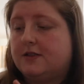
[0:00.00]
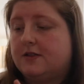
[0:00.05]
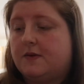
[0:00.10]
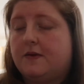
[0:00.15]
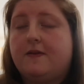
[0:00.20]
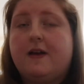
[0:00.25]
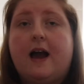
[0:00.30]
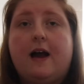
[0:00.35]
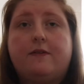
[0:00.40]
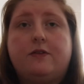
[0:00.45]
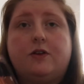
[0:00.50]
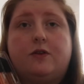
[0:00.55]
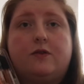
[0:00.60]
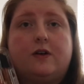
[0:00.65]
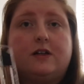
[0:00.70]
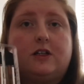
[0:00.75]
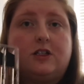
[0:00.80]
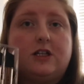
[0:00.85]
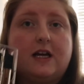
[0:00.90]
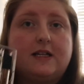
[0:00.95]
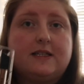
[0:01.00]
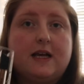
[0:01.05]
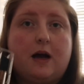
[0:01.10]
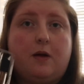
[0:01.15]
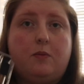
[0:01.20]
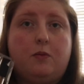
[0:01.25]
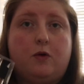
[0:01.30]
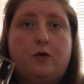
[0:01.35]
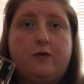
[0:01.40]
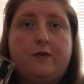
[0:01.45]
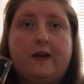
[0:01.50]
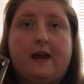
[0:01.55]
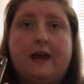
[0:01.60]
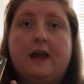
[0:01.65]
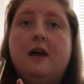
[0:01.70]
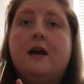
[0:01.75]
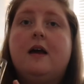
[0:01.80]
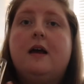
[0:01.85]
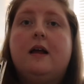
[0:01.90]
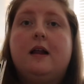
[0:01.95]
So if you haven't already checked out
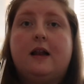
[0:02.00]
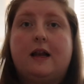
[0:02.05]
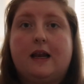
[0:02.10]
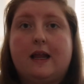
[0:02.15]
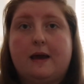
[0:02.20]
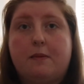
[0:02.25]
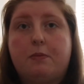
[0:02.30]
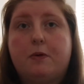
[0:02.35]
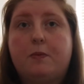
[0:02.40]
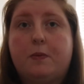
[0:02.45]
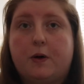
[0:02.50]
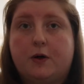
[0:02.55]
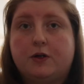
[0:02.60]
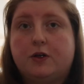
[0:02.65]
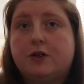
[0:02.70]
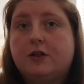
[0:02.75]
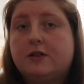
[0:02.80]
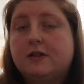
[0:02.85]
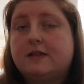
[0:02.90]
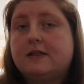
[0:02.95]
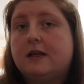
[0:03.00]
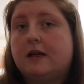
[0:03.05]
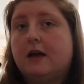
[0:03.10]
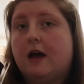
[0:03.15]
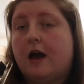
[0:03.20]
Morphe lip products,